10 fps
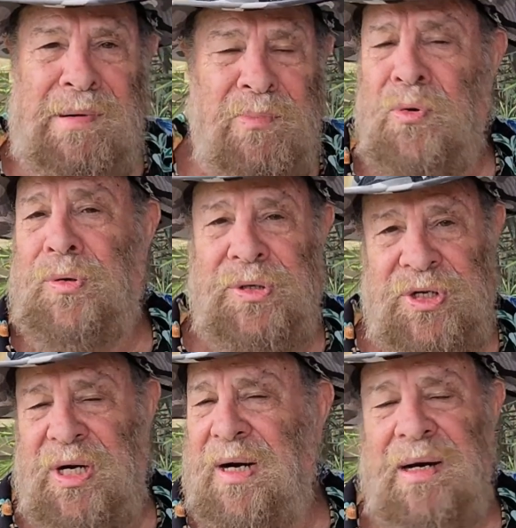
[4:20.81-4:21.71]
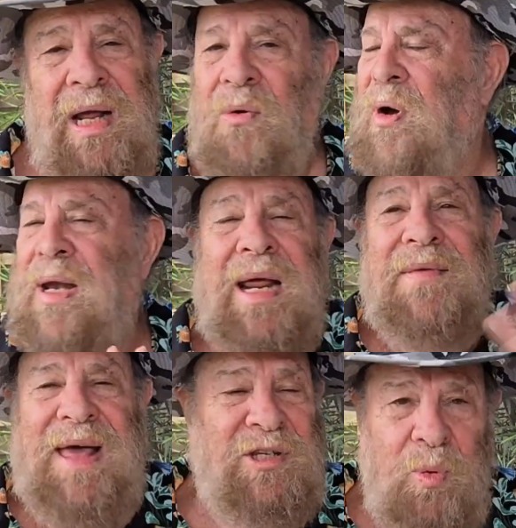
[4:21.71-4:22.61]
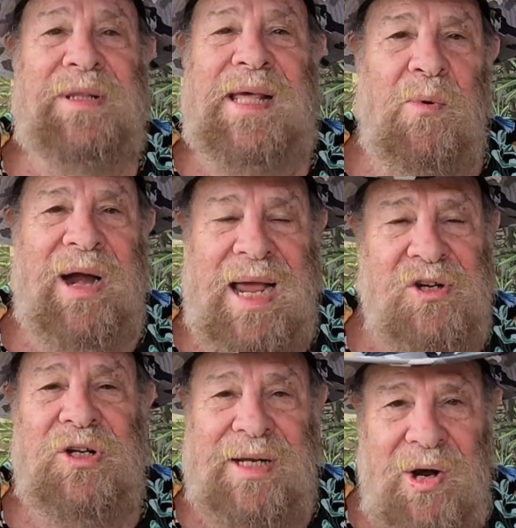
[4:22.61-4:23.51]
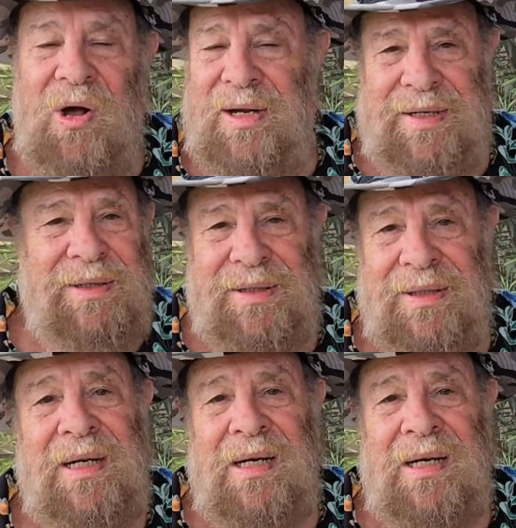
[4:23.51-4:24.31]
border czar when that's what they were actually calling her.